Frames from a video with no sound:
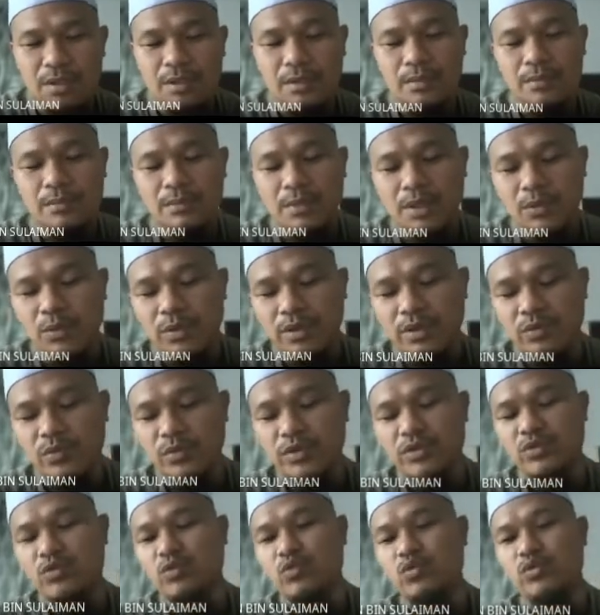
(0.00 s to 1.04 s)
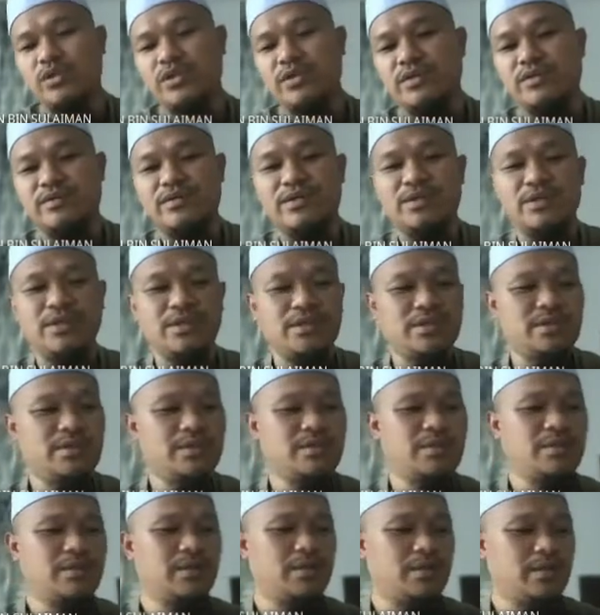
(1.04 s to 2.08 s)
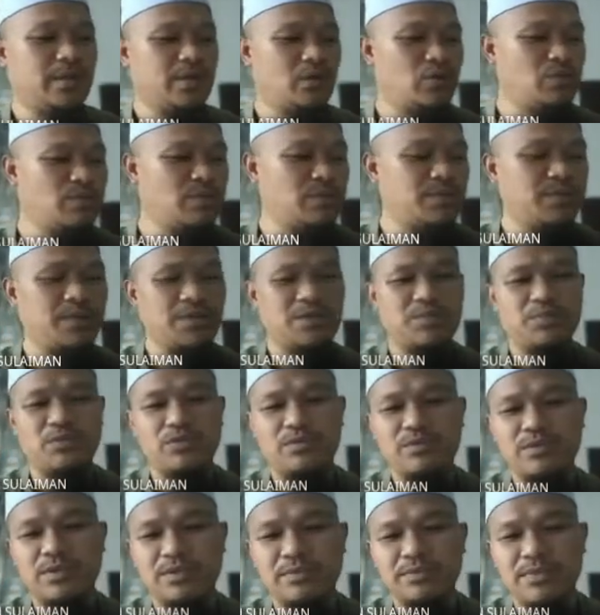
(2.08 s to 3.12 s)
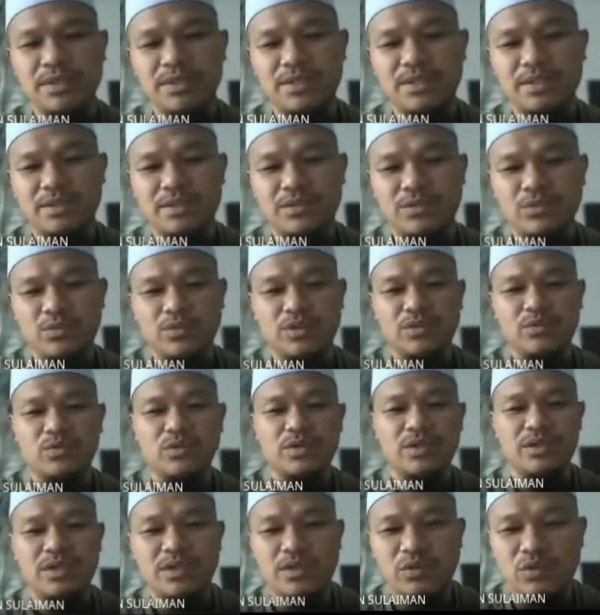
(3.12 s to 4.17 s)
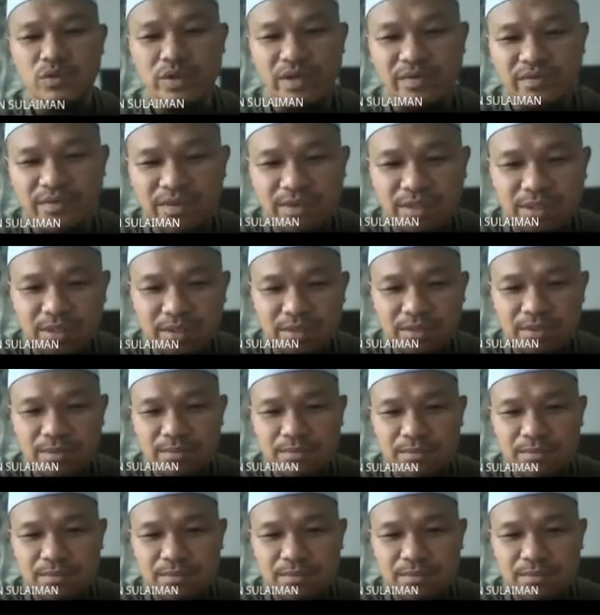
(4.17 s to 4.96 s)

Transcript: But when we do the real economic dispatch problem, basically we will include everything.